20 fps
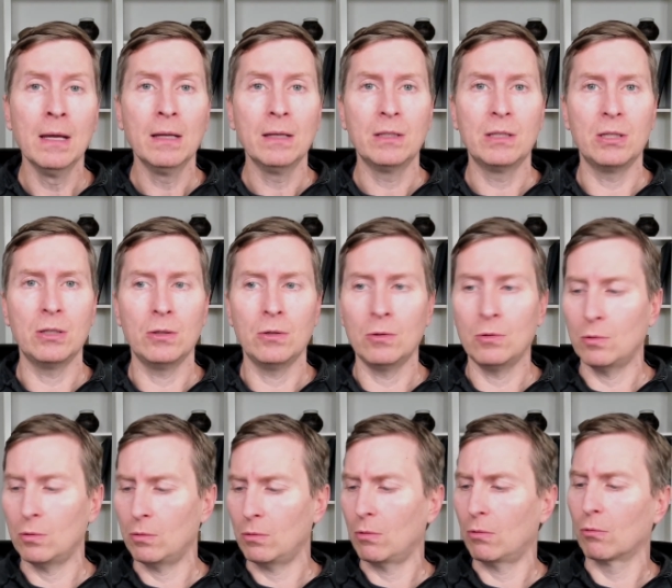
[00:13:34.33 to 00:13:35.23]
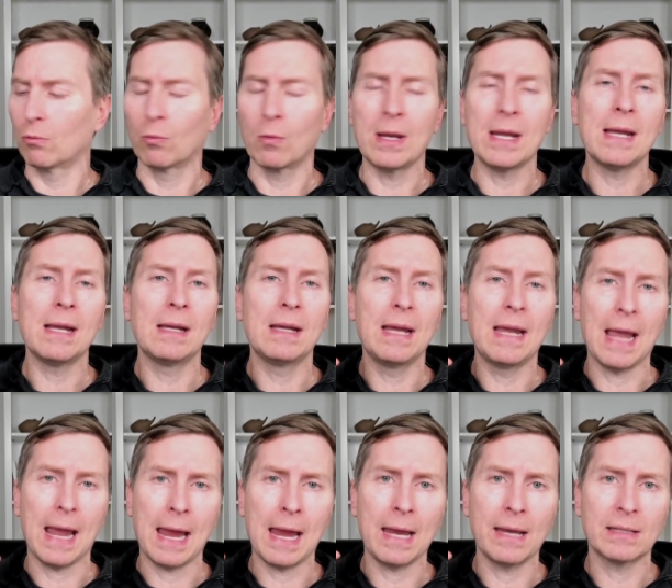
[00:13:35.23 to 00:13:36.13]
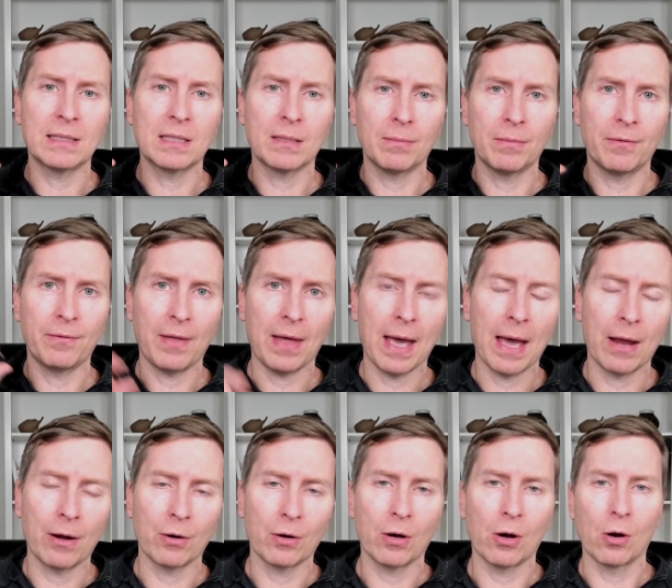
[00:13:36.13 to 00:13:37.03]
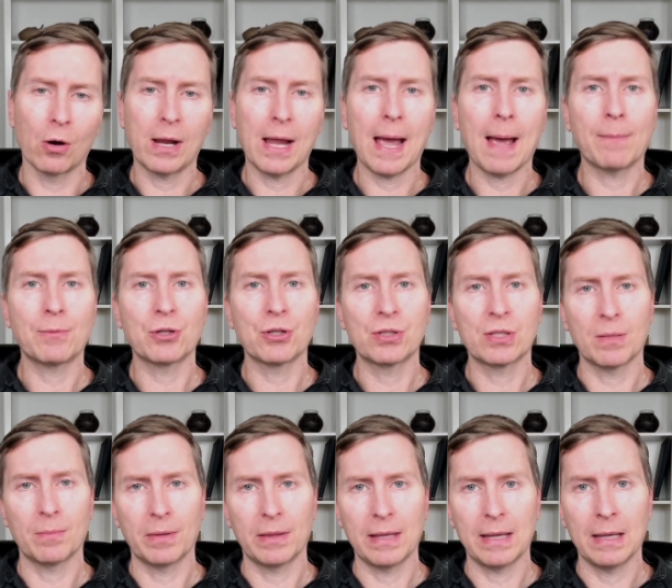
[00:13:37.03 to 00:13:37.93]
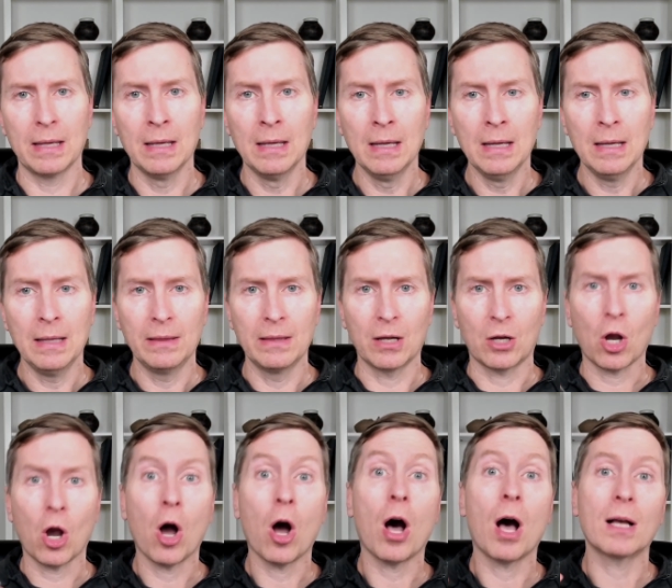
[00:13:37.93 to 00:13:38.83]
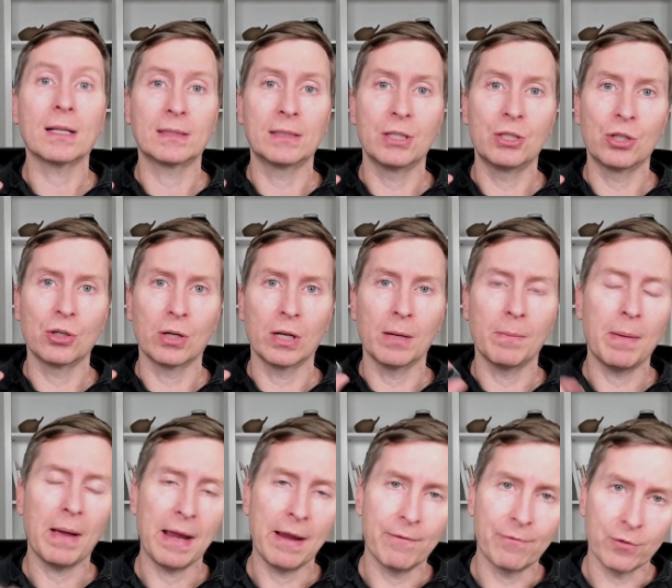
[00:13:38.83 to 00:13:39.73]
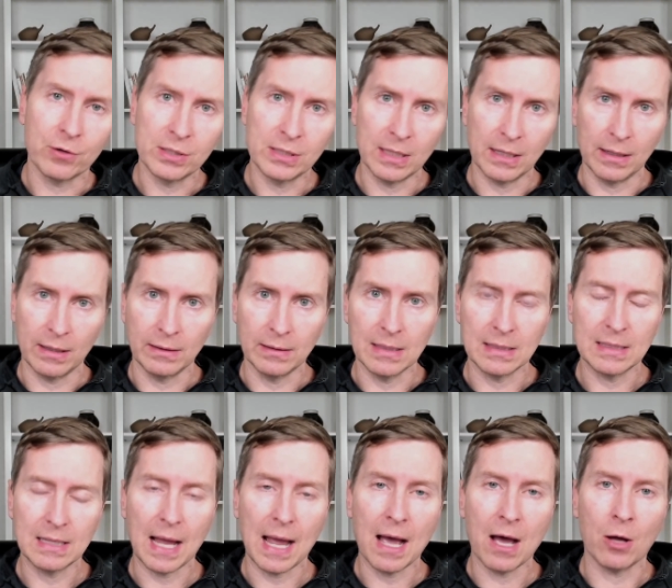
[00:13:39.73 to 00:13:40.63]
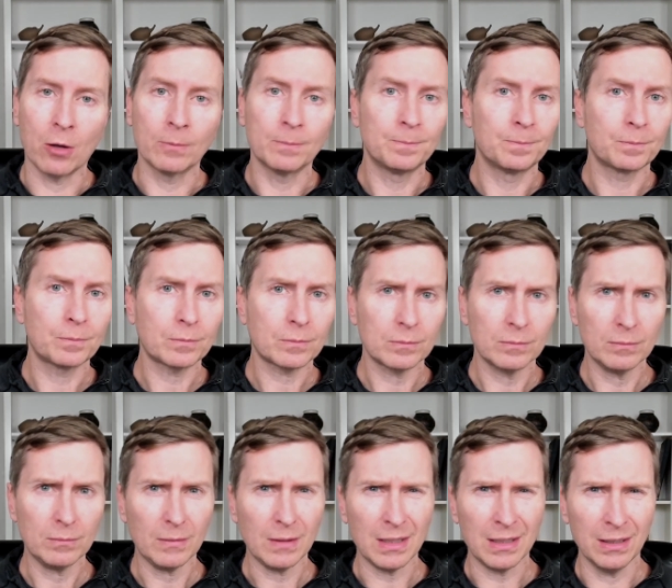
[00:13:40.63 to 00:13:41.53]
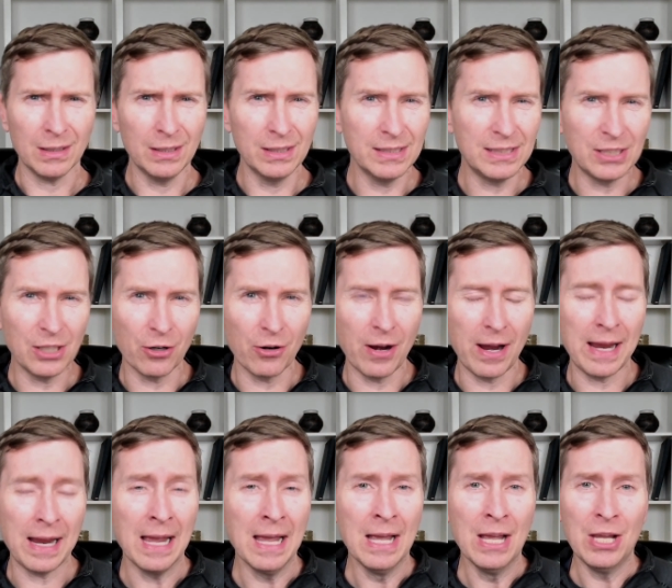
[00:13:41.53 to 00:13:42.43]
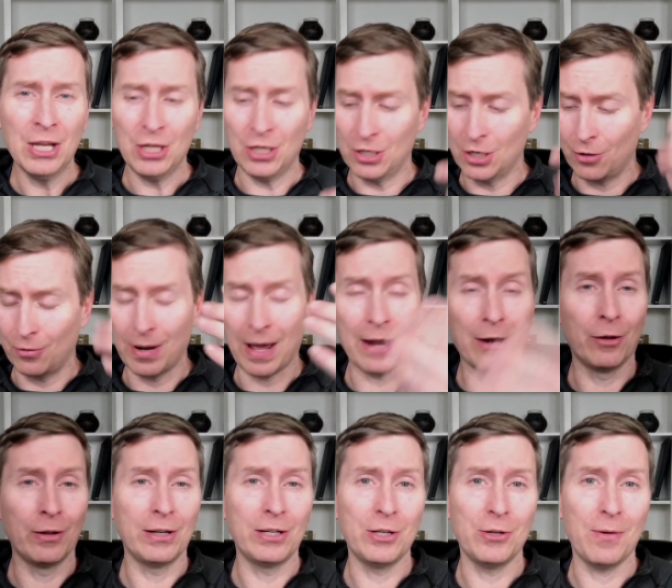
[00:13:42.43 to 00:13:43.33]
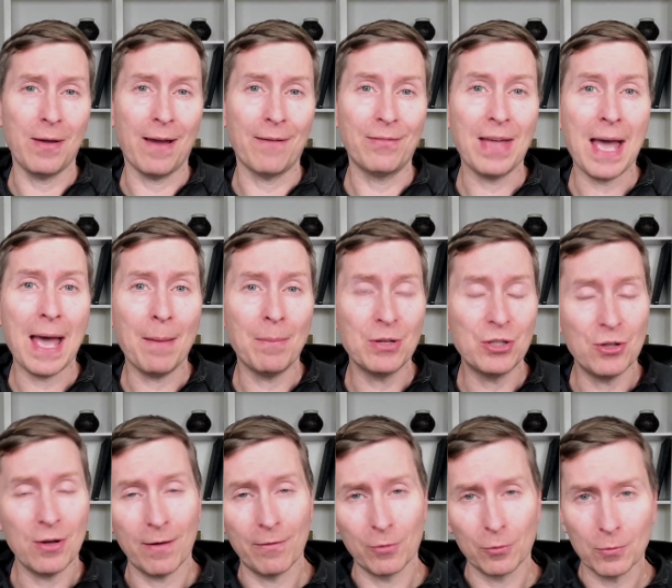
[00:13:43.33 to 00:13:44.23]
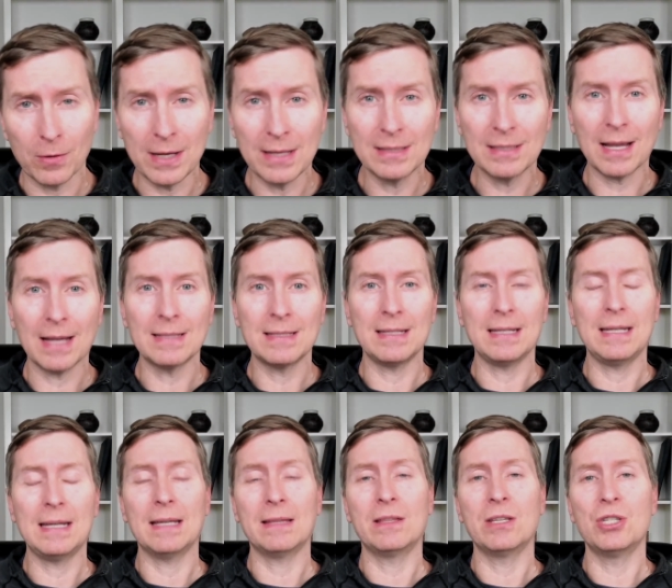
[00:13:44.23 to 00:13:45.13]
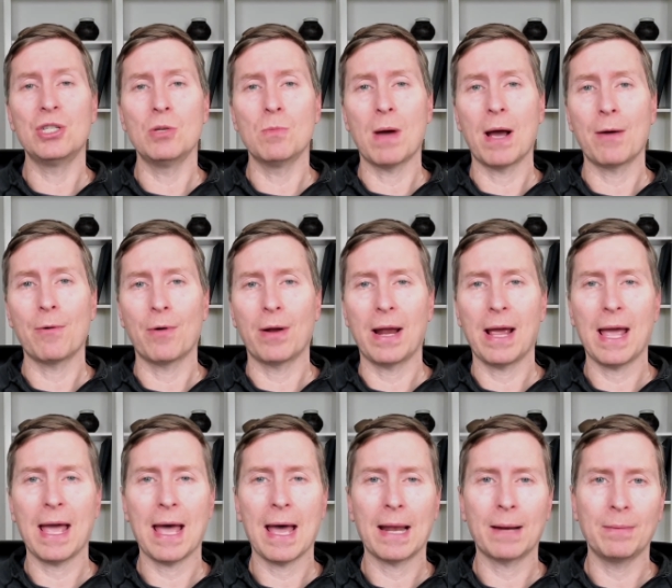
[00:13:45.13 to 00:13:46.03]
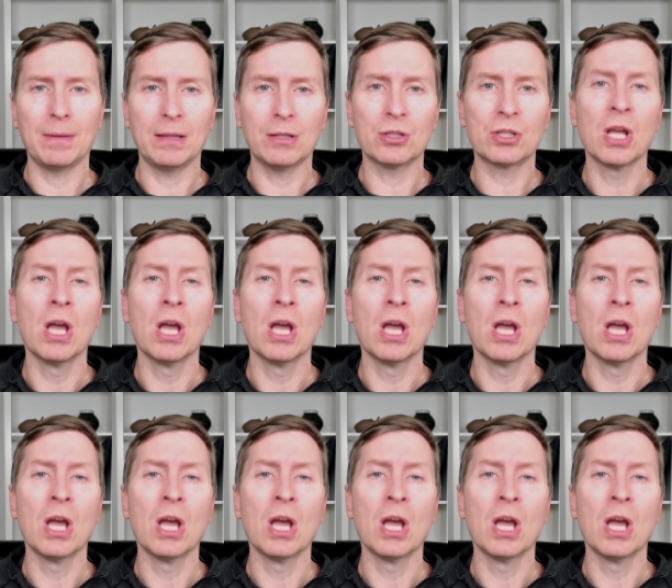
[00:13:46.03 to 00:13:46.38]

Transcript: to regain some of that or capture some of the cost that you're going to pay for sending this out. Considering, not only do you have that, but you have the ring sizing kit that you might want to add. There's